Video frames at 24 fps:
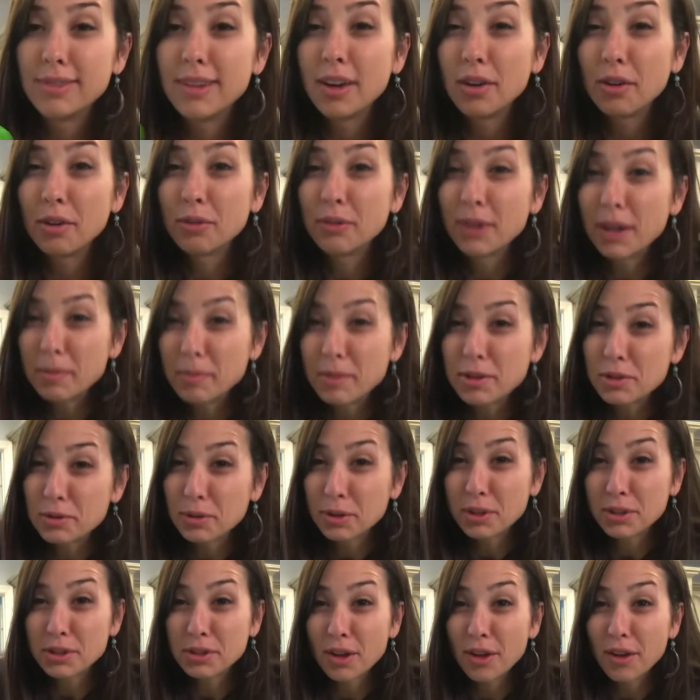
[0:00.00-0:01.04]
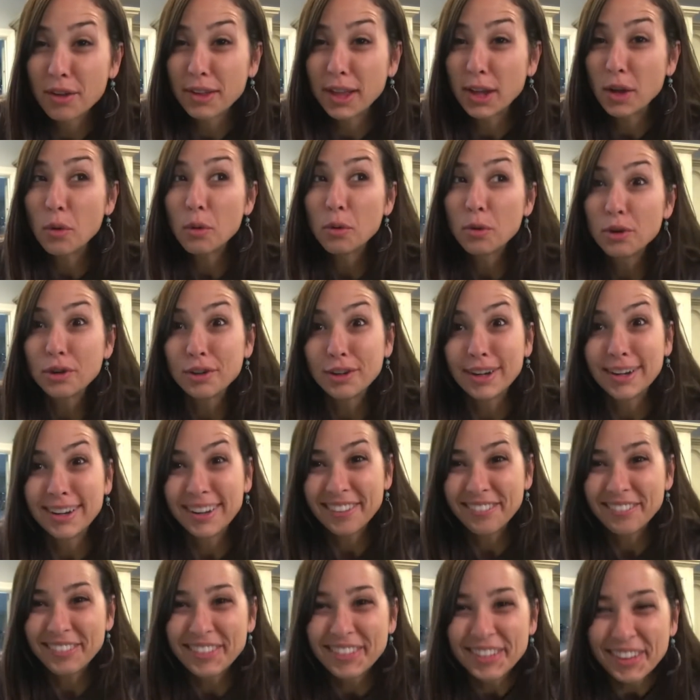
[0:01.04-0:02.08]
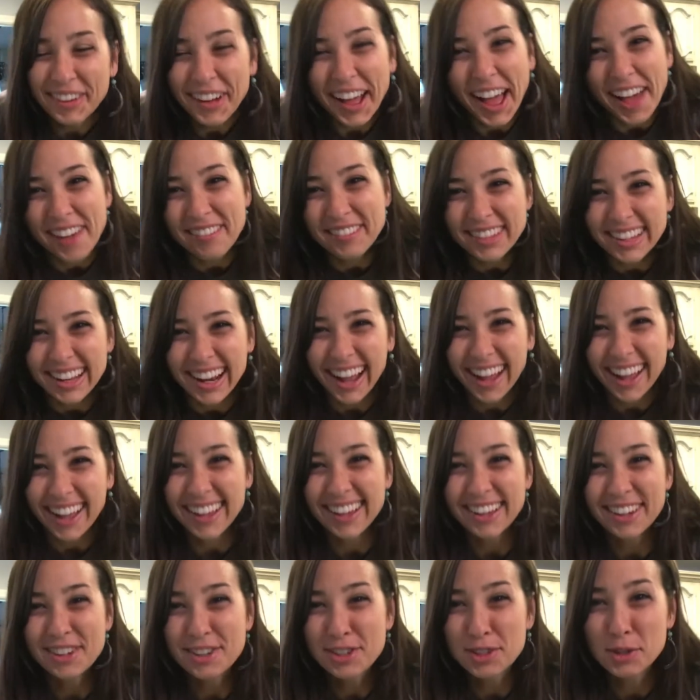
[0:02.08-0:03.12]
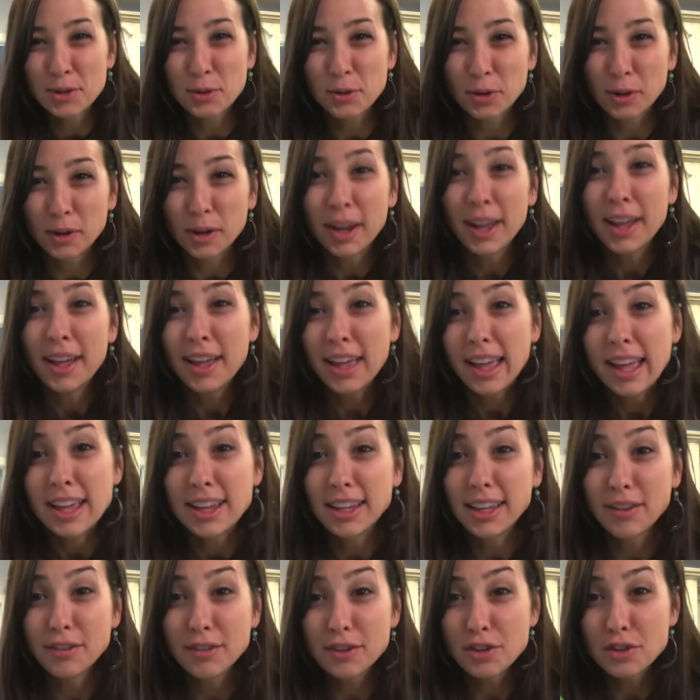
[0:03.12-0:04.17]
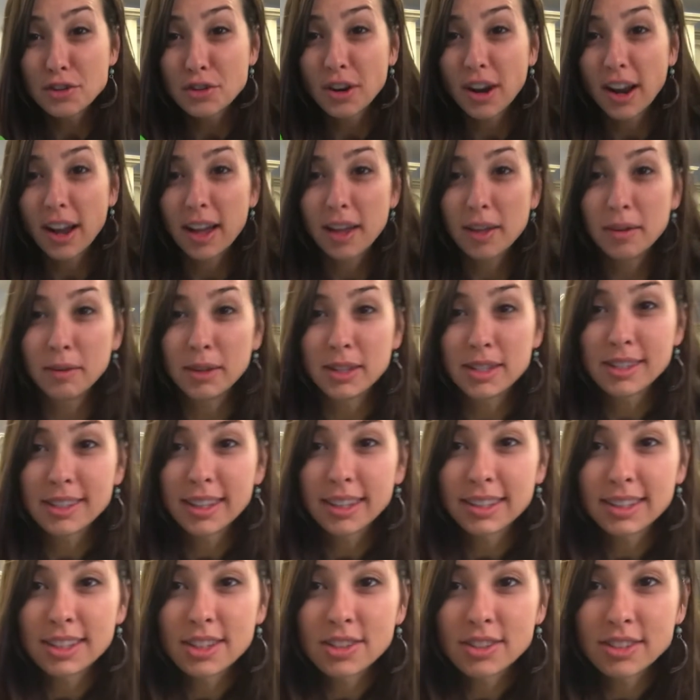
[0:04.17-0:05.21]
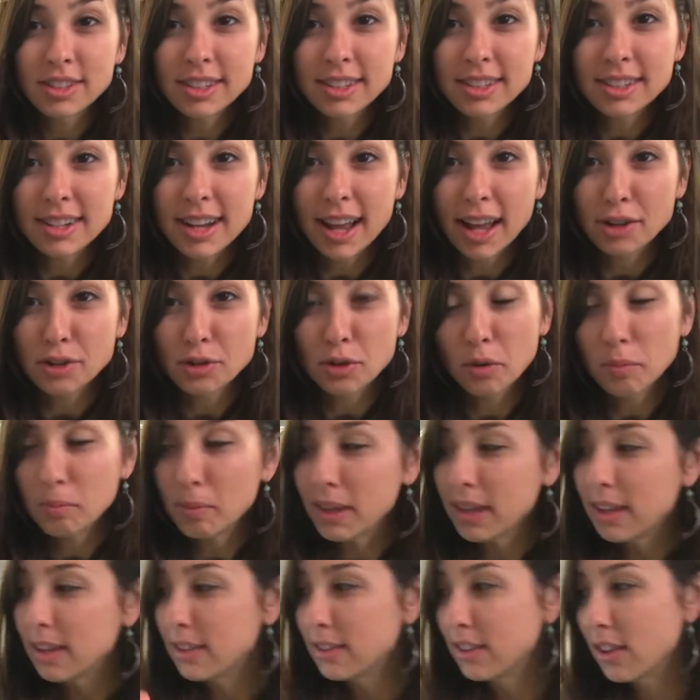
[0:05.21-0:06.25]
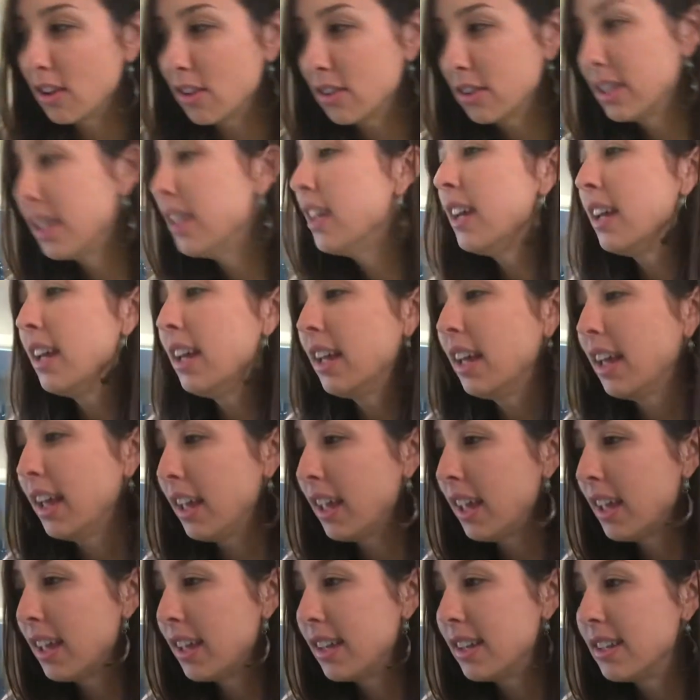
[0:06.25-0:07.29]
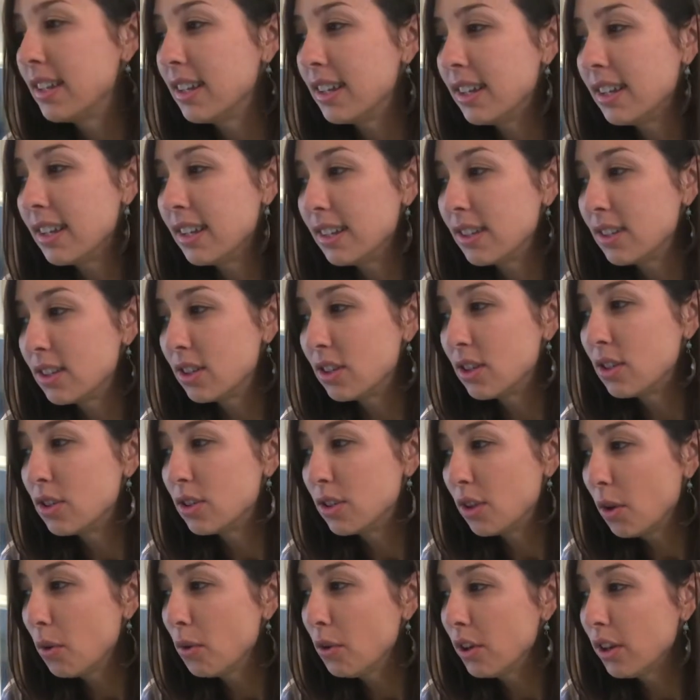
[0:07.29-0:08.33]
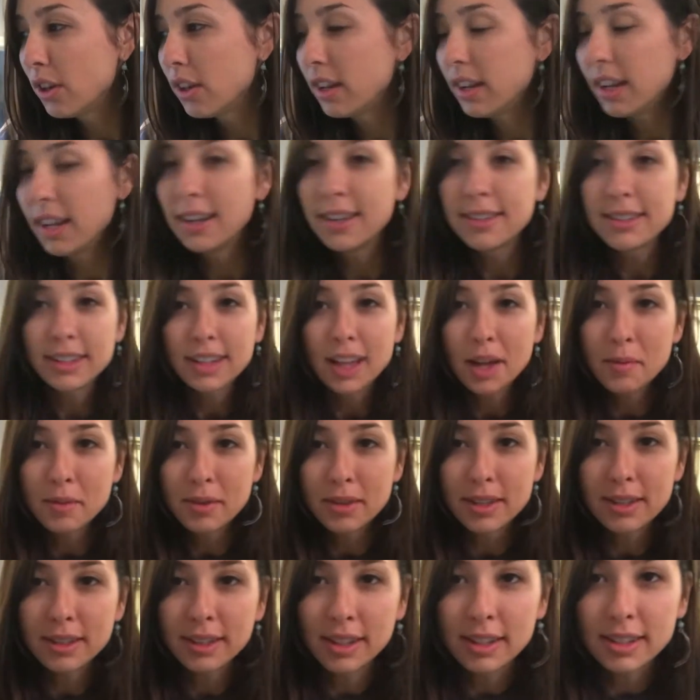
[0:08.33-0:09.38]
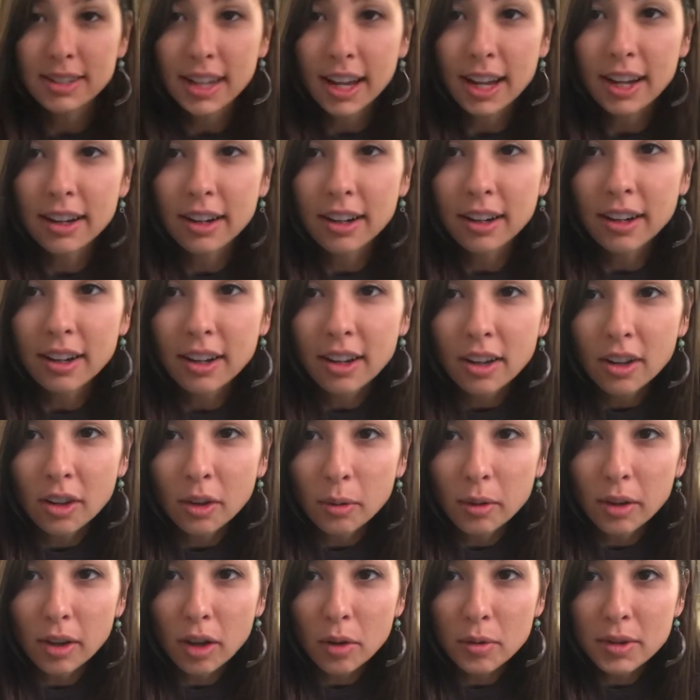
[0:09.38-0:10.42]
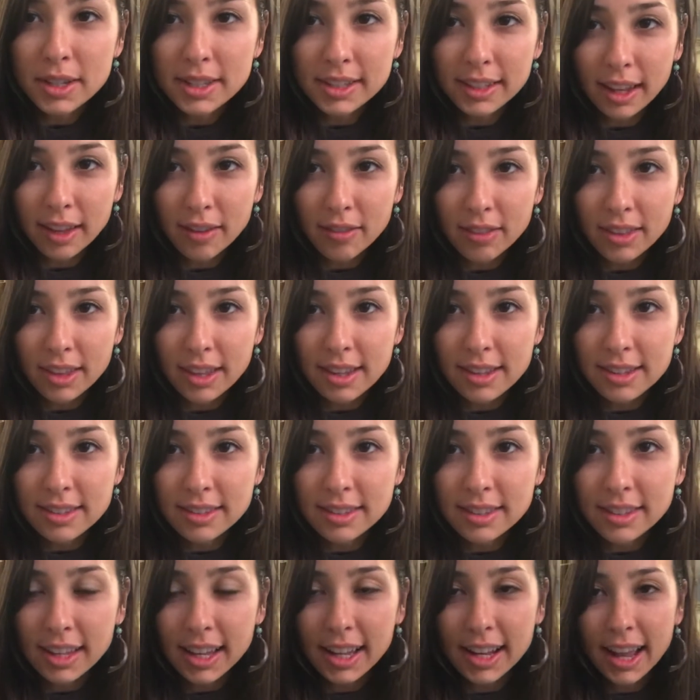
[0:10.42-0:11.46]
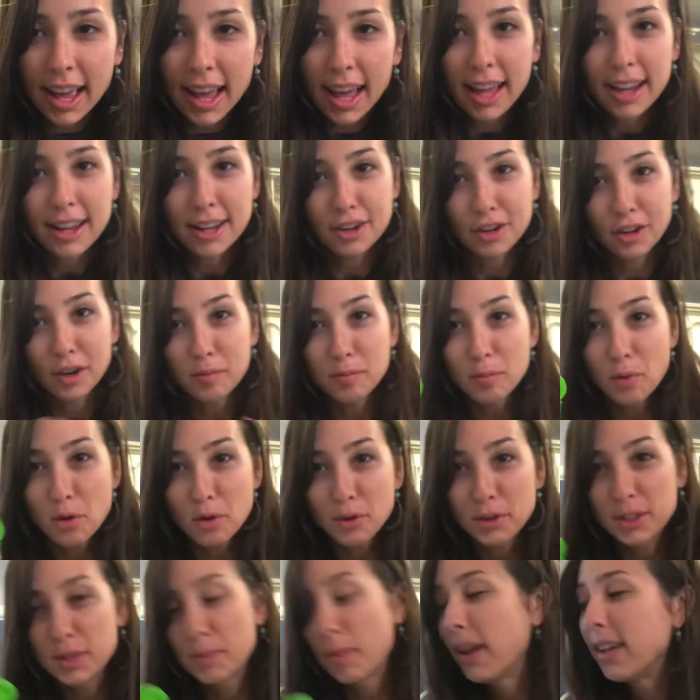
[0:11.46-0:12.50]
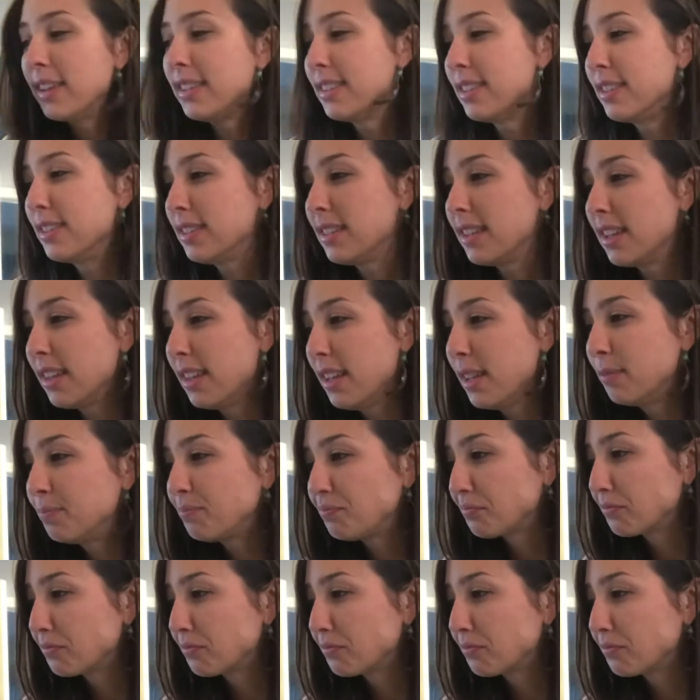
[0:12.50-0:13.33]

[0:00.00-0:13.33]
Redmond's Real Salt, like order it if you don't have it at your store and give it a try. It's like just this natural pink salt, and it is so good. It doesn't come in this container. We always save these and add in our bulk spices to them.